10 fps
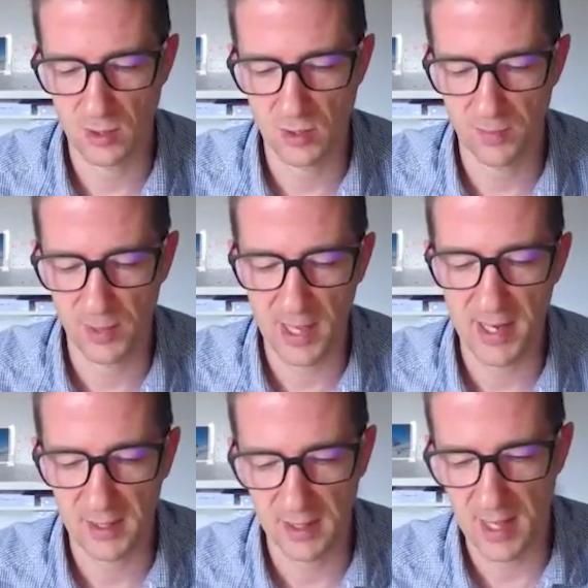play
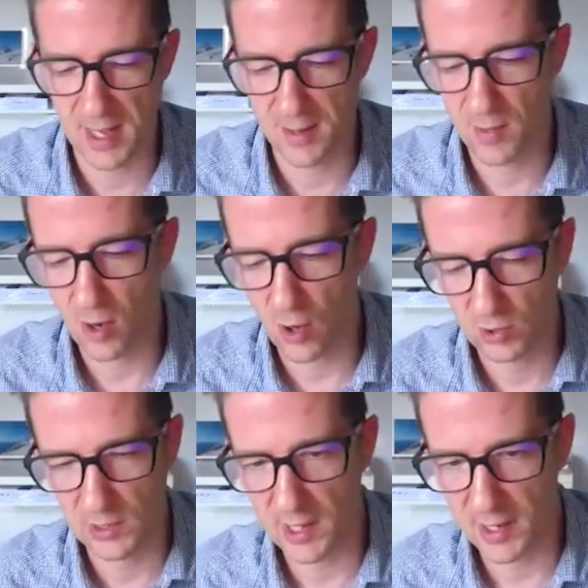the game
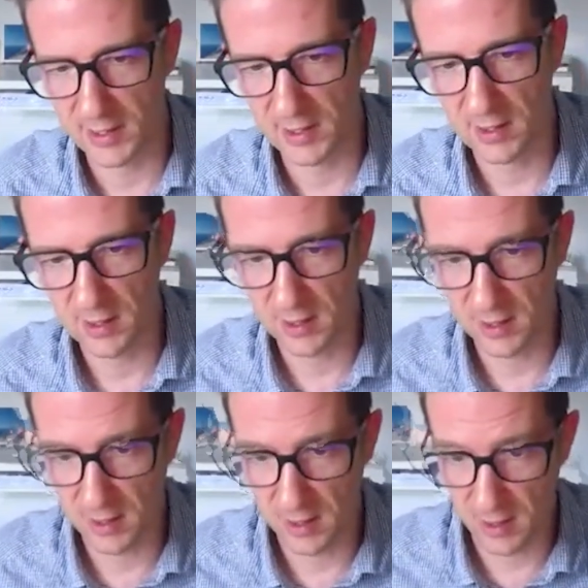online.
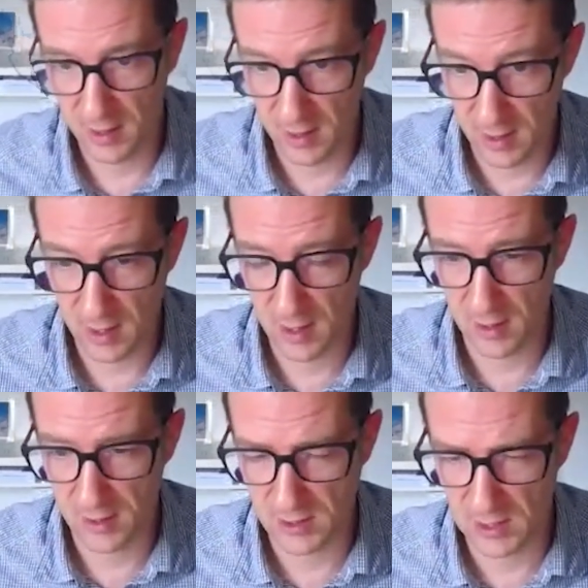
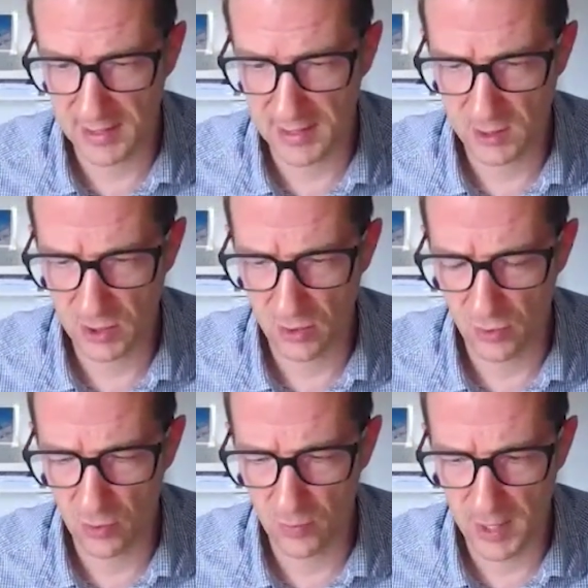There's a link to
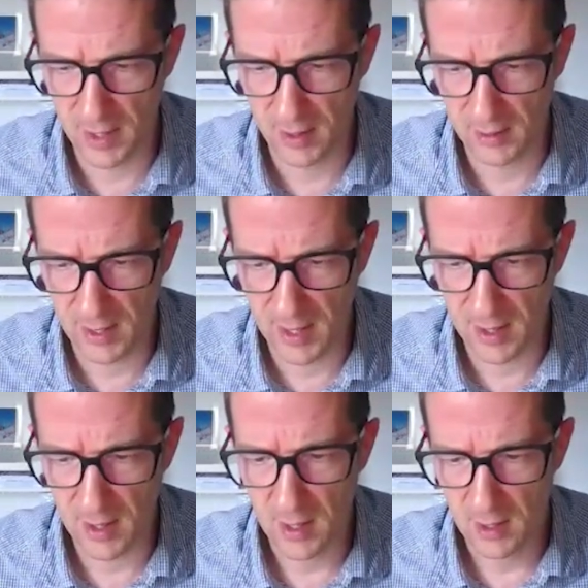Croupier in there.
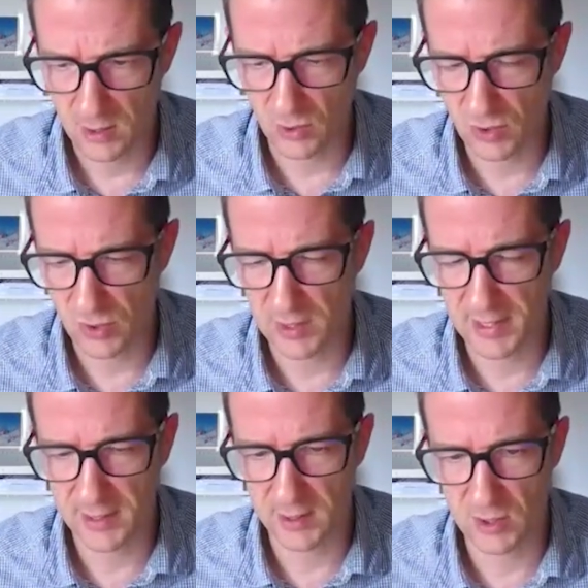There's also a
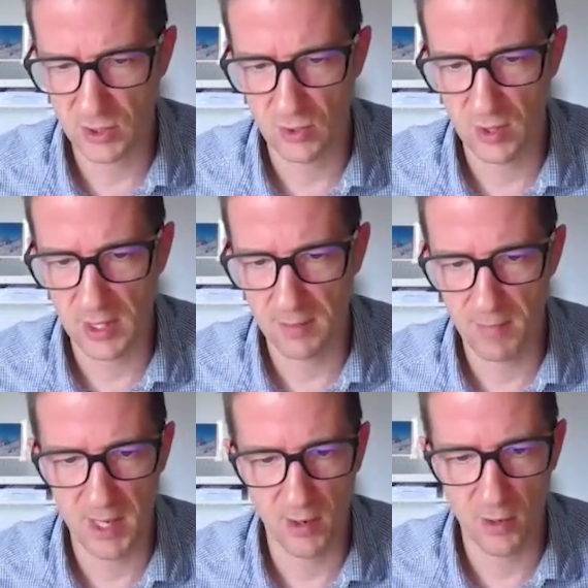link to a
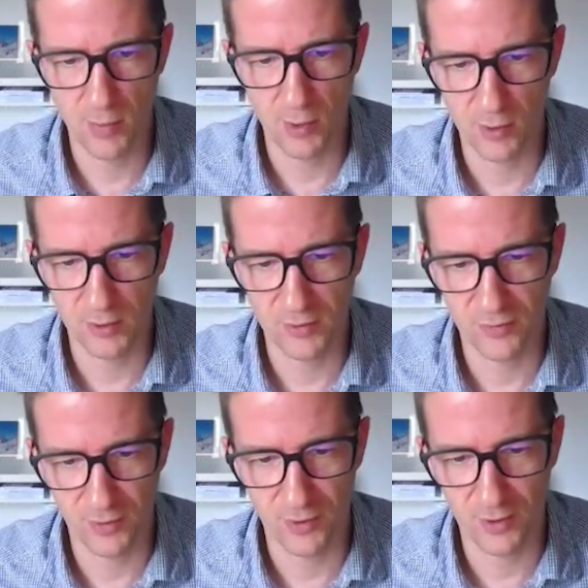Miro board
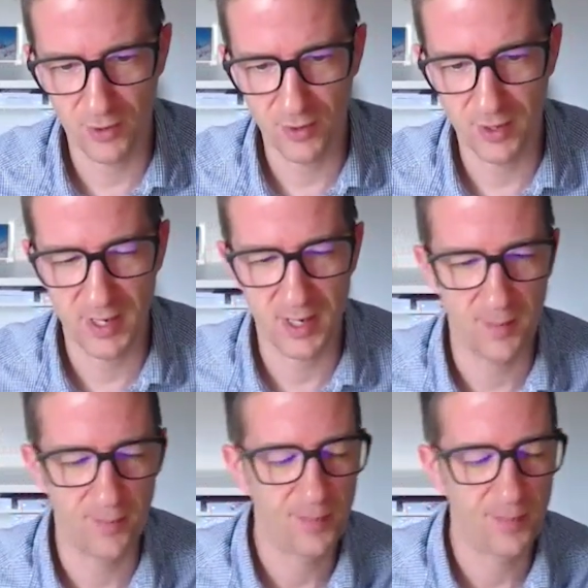for